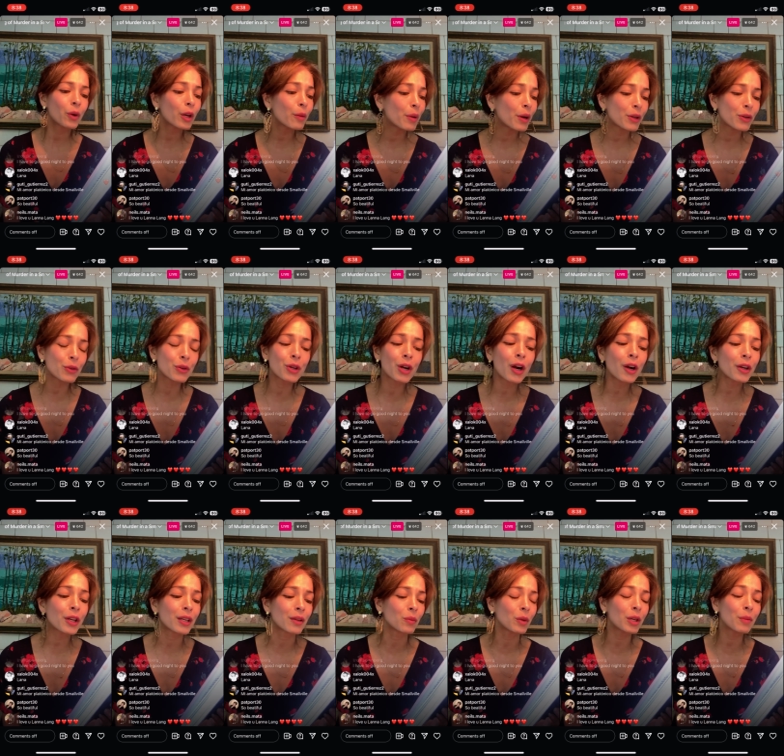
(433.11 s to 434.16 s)
What about your
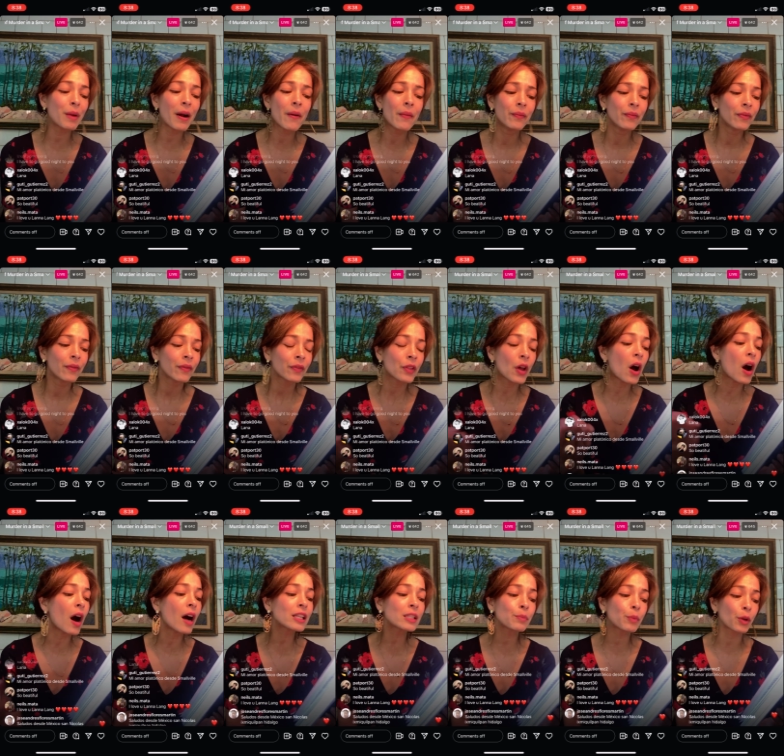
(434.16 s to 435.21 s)
garden? What about
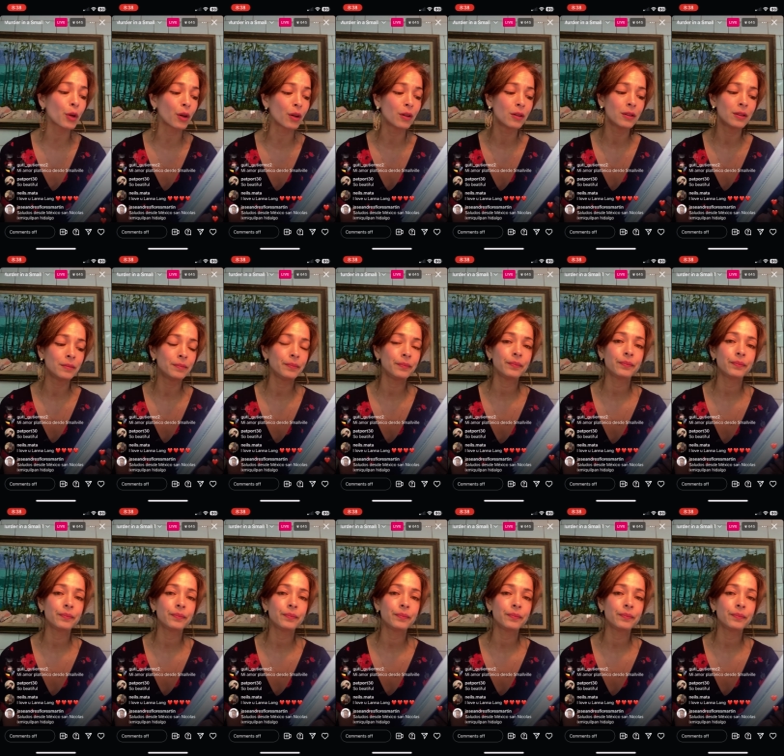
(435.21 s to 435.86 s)
the hospital?